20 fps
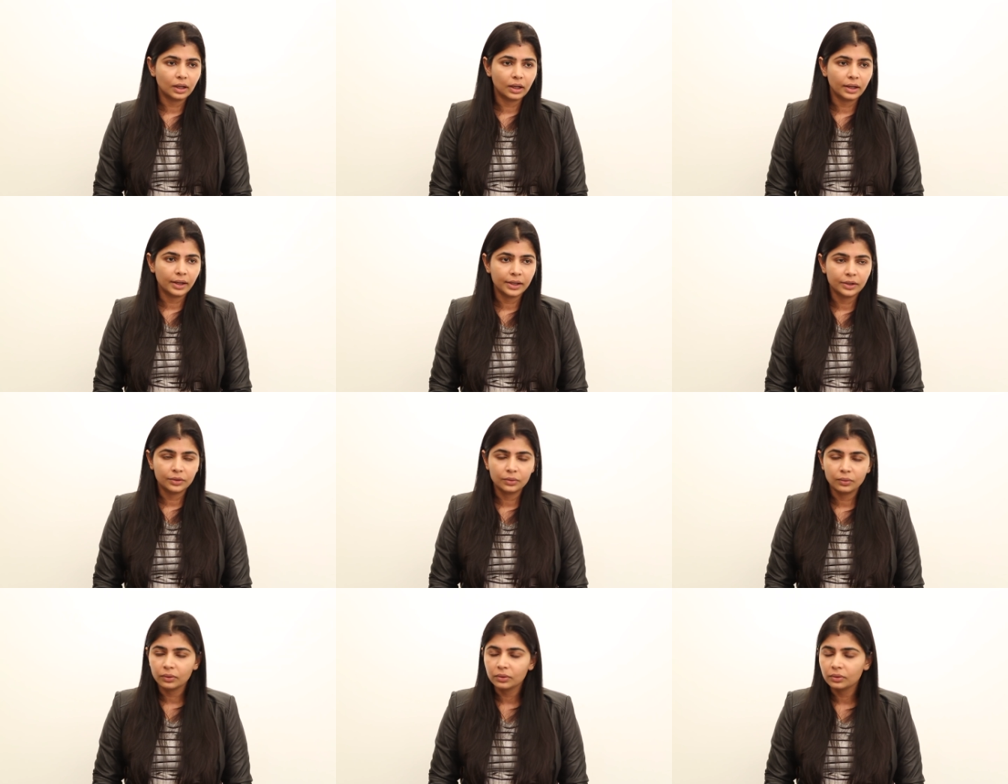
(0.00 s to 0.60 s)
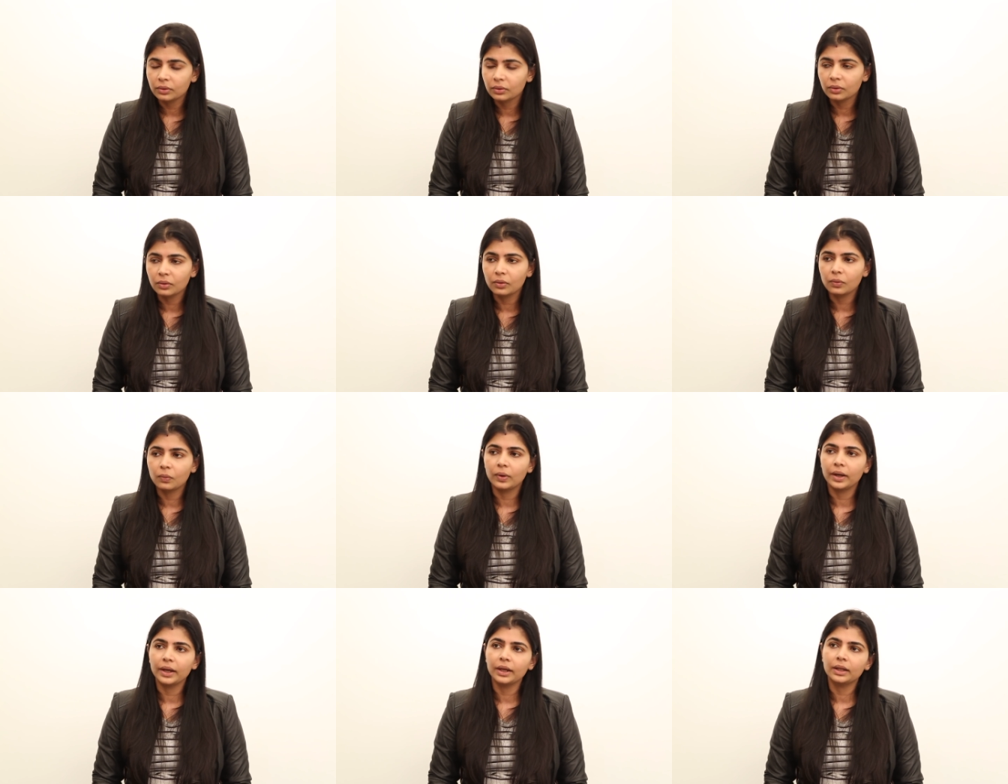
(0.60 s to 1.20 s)
I don't know
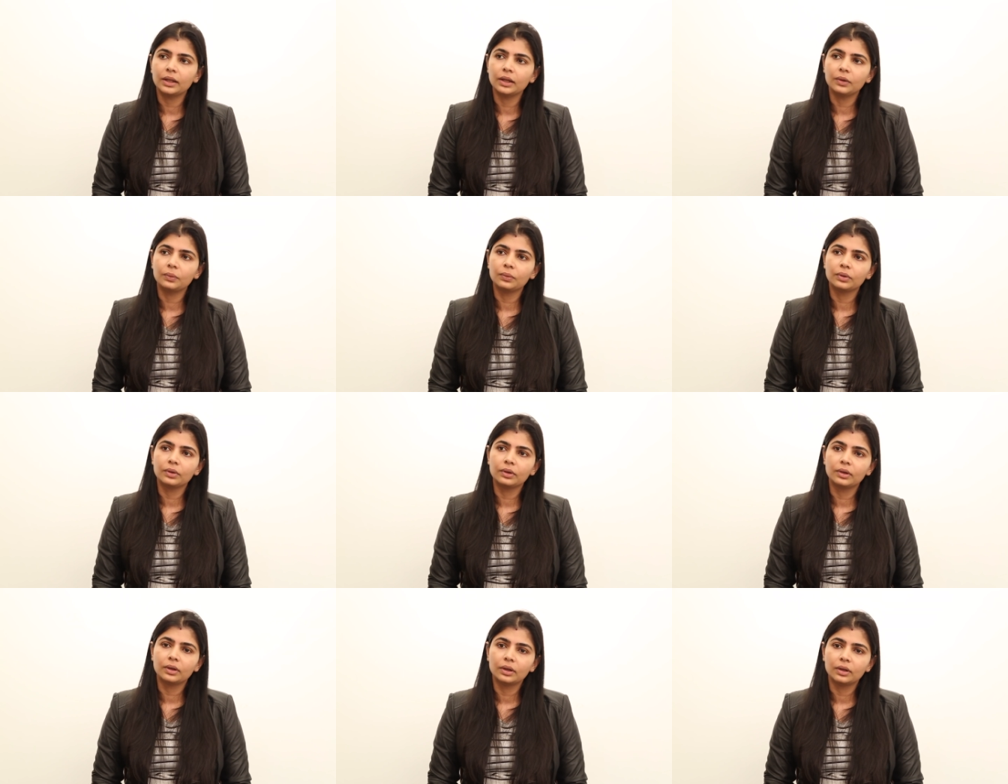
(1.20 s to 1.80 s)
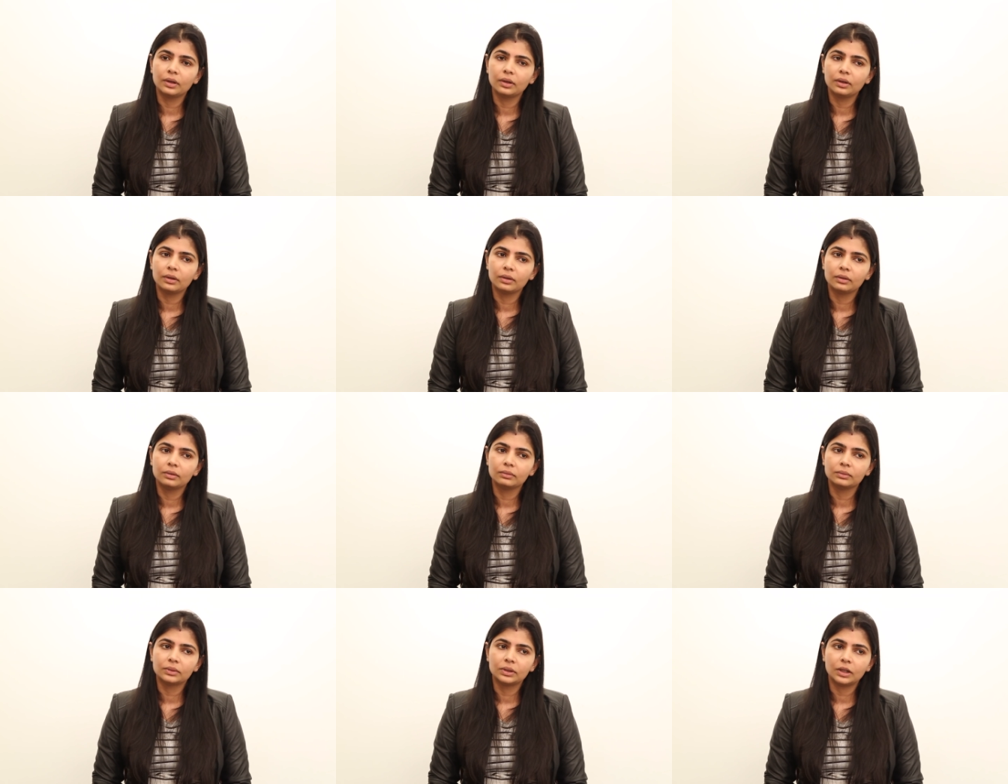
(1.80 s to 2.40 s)
why they would
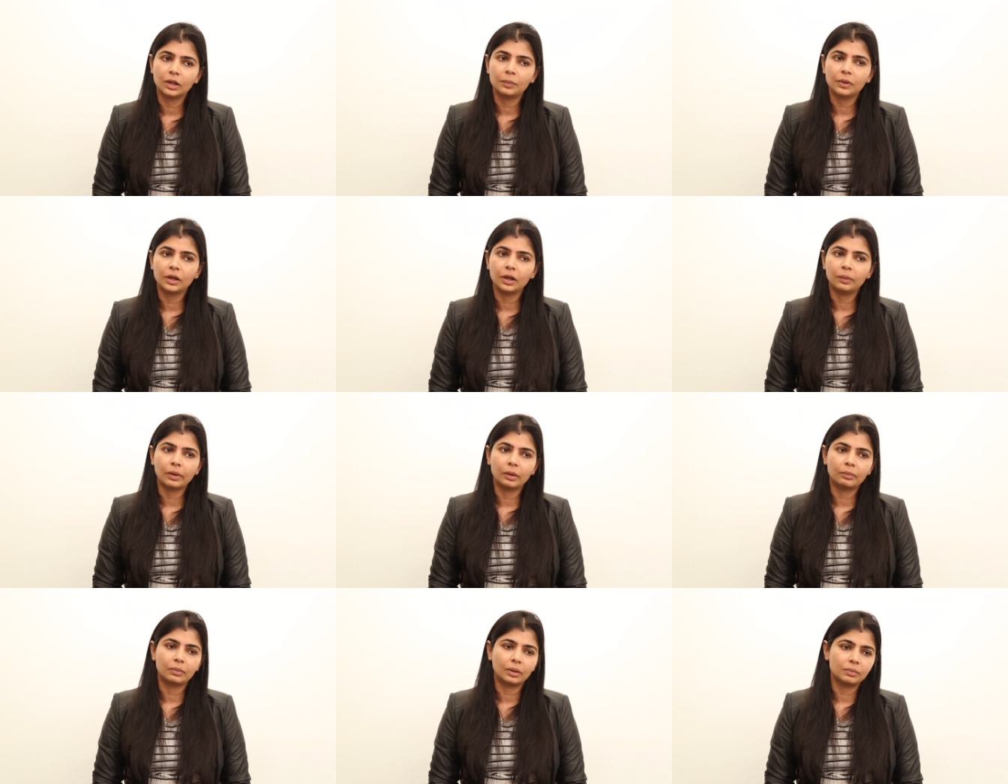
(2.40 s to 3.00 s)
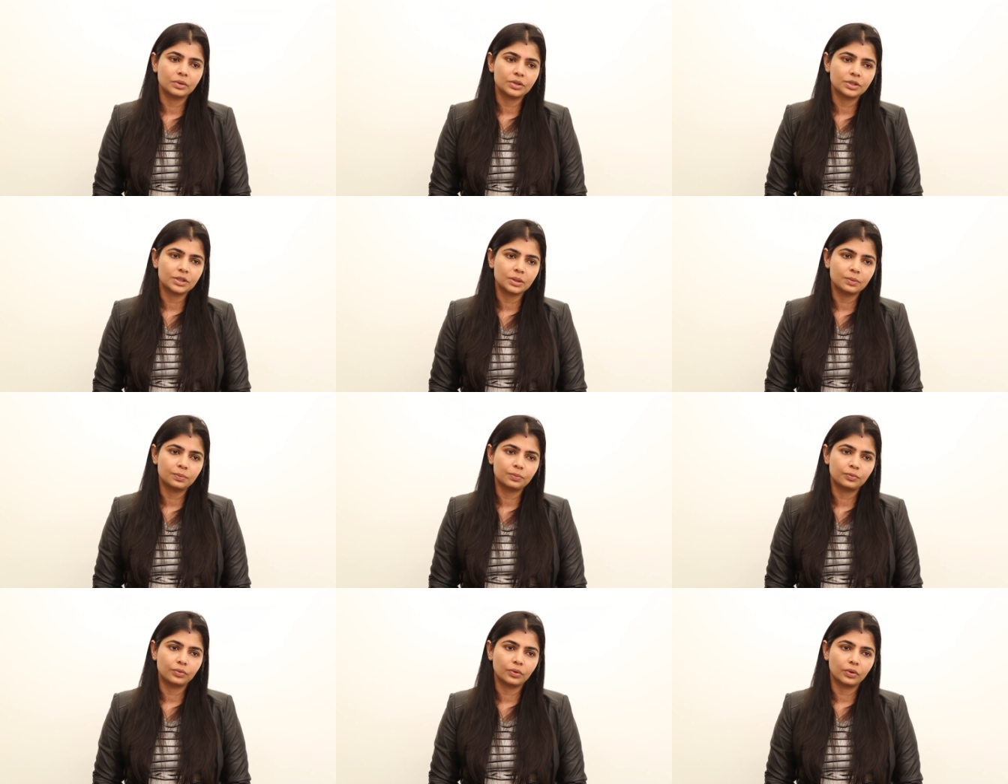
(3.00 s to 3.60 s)
uh, terminate my
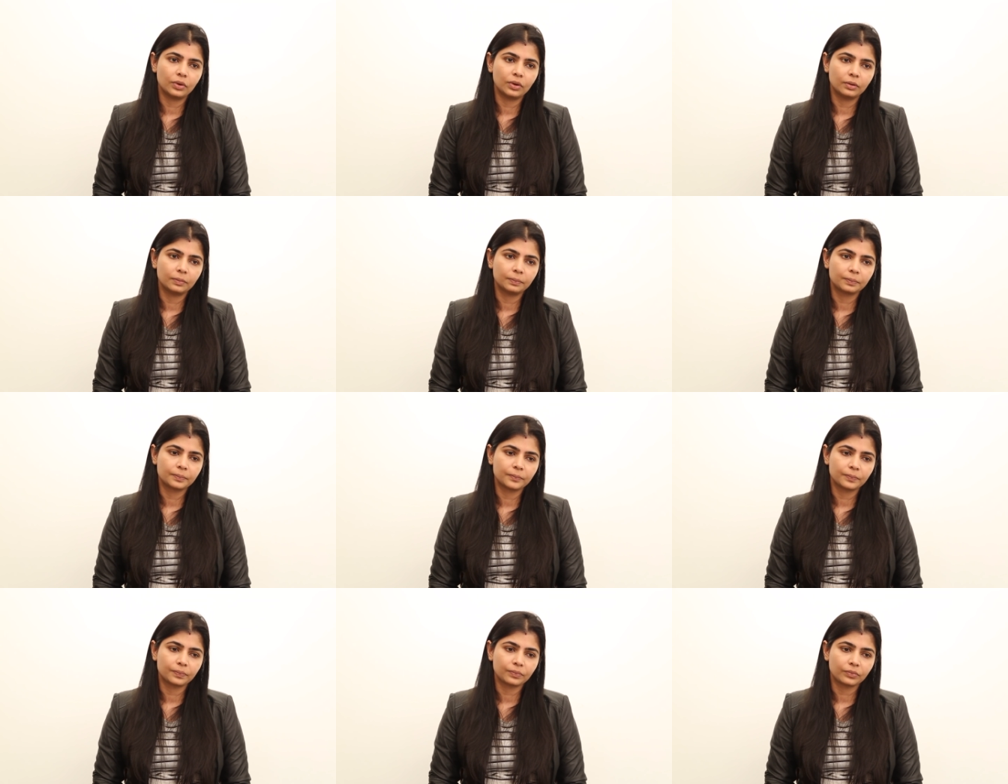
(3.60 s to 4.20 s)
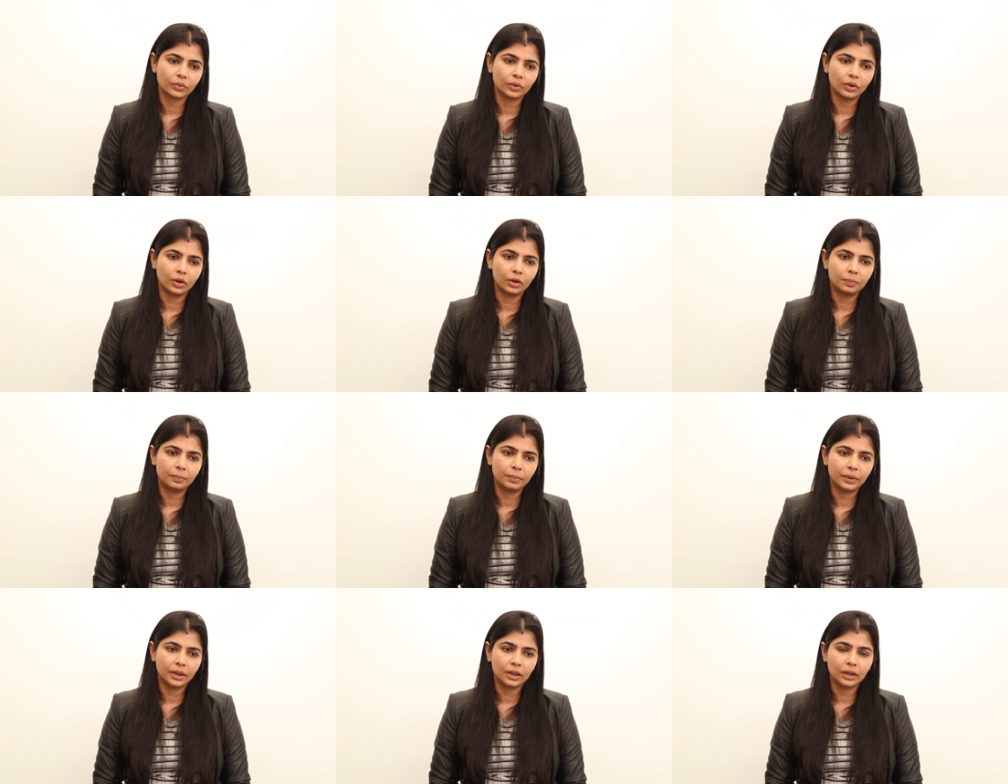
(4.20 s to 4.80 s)
membership for
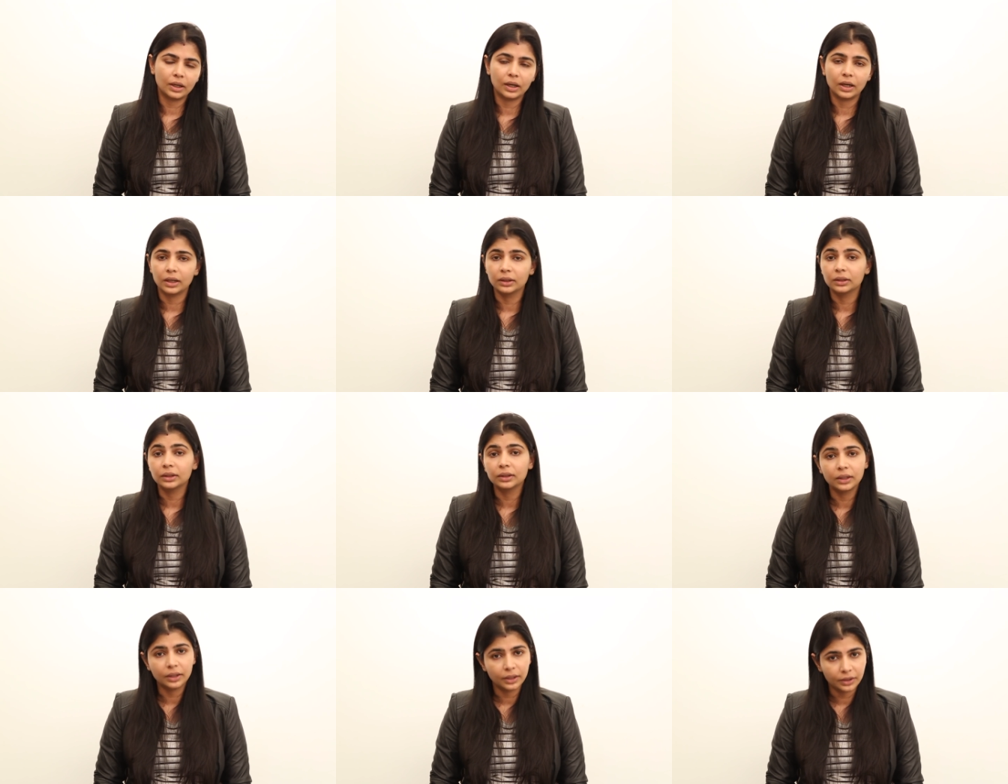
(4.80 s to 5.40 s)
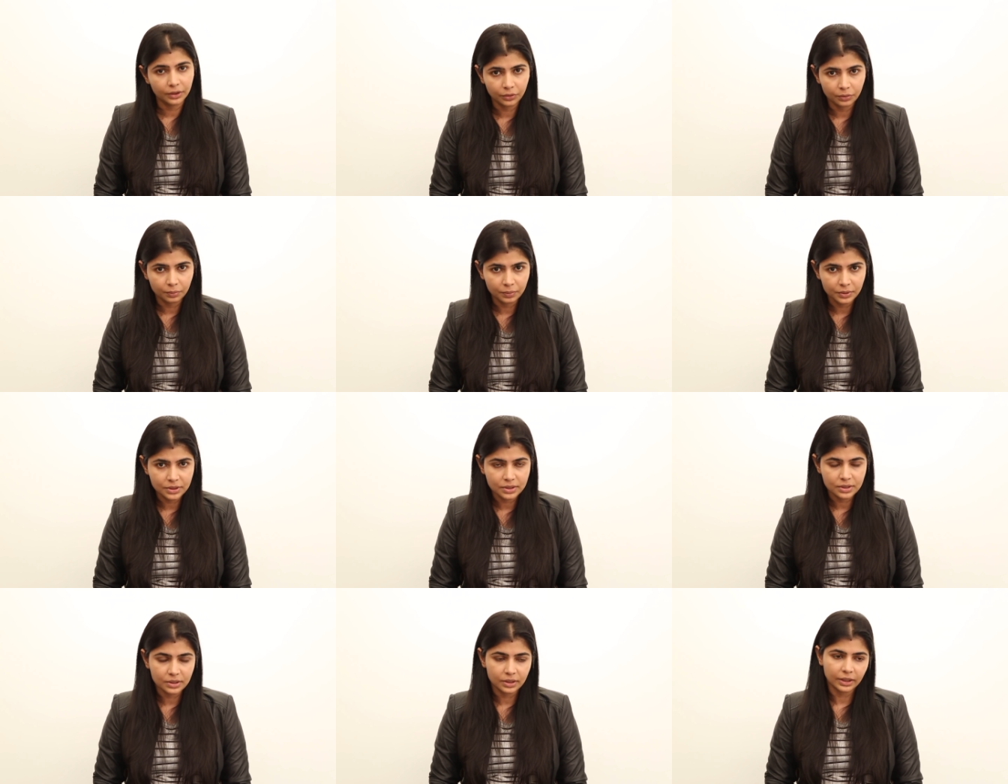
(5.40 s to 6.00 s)
not paying 180
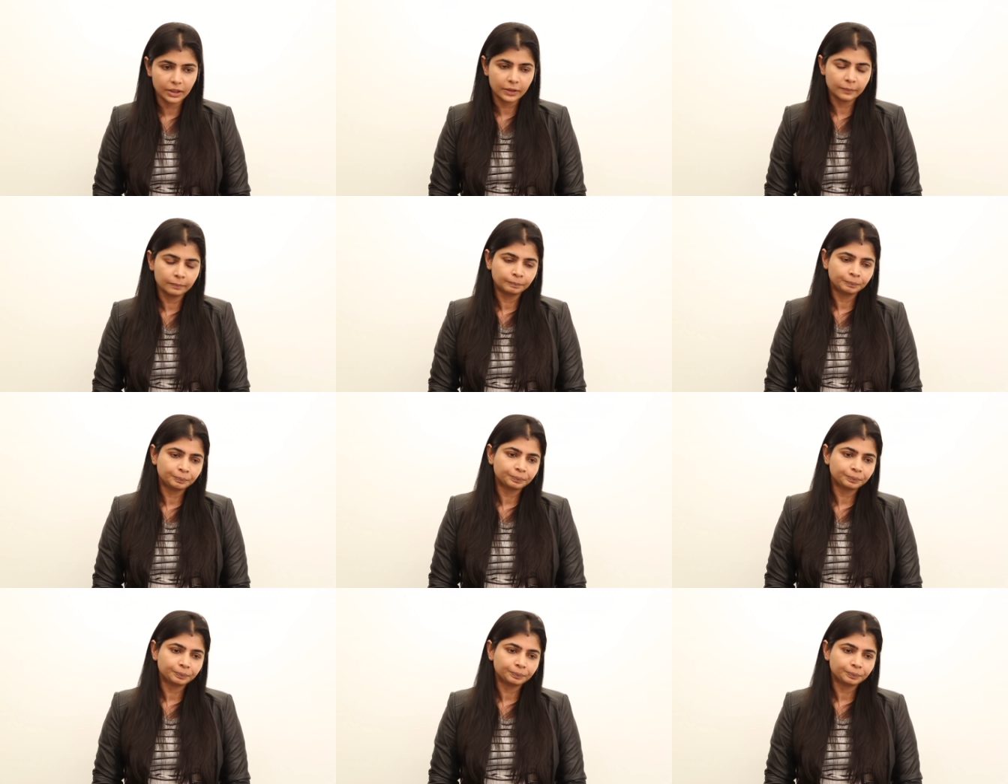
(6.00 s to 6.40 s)
rupees, right?